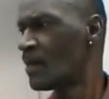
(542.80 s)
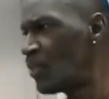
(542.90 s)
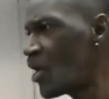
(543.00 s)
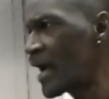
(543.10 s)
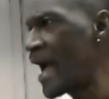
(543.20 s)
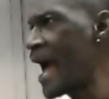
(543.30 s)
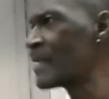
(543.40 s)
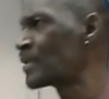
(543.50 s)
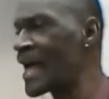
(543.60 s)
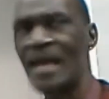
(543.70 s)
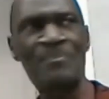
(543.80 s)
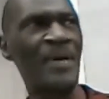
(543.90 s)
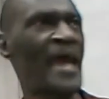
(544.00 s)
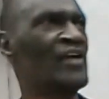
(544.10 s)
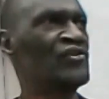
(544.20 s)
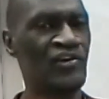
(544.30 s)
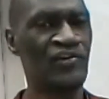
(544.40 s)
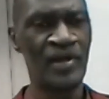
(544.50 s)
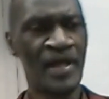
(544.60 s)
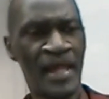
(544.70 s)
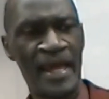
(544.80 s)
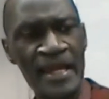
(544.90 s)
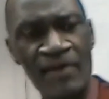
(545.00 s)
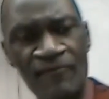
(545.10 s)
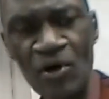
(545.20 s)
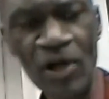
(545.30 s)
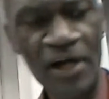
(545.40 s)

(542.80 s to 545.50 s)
book had blank pages. And if you look